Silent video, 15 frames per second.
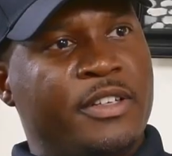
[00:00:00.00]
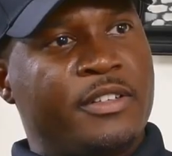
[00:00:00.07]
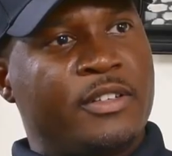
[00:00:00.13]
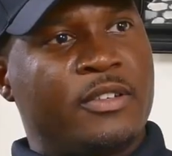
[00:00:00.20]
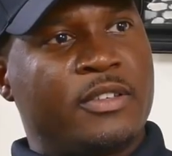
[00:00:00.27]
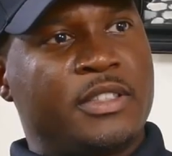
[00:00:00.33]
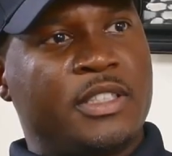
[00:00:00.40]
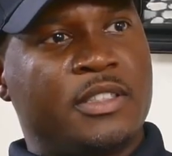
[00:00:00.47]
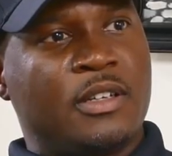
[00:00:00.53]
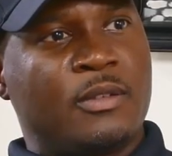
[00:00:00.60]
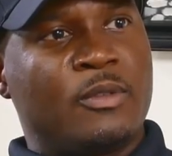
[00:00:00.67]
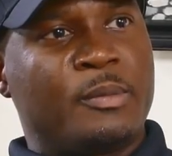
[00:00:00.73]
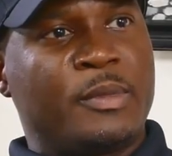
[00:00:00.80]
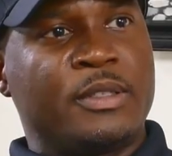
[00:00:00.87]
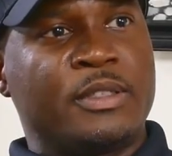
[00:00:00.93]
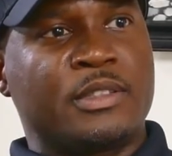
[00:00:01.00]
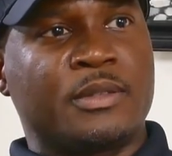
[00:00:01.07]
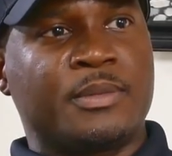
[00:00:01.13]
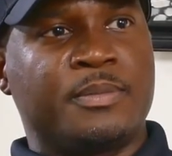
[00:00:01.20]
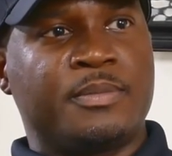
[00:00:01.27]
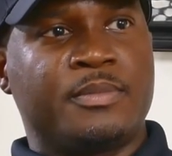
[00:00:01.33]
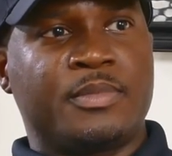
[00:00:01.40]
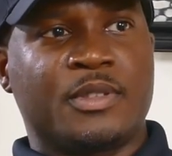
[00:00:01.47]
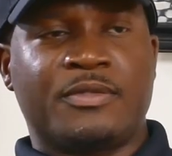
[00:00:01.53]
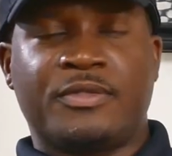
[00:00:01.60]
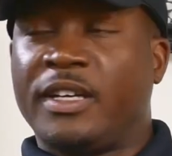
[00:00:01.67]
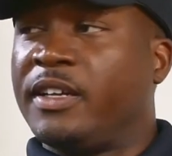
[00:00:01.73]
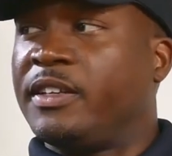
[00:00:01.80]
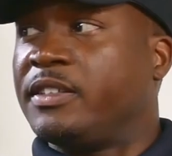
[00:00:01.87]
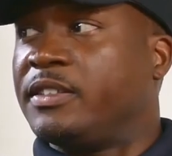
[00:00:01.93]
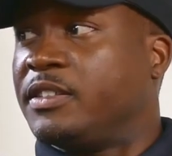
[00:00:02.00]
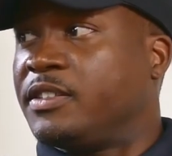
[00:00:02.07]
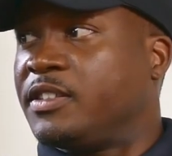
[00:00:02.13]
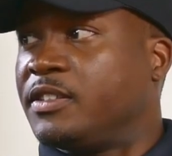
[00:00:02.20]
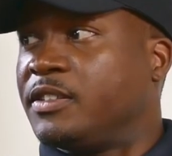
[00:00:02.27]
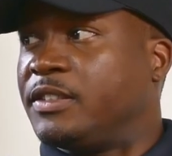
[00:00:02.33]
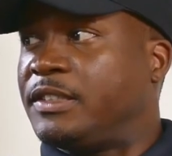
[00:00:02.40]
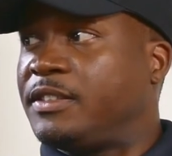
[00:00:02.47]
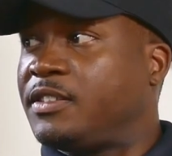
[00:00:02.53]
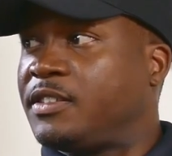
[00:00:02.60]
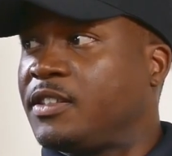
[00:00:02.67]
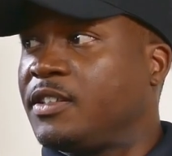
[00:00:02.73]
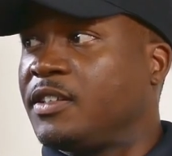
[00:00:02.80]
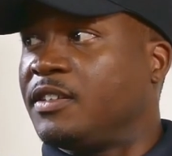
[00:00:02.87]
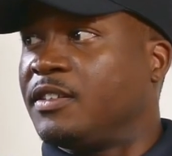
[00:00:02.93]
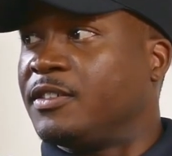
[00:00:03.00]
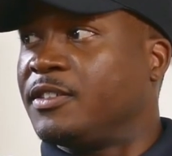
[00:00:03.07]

don't need a woman to provide anything still.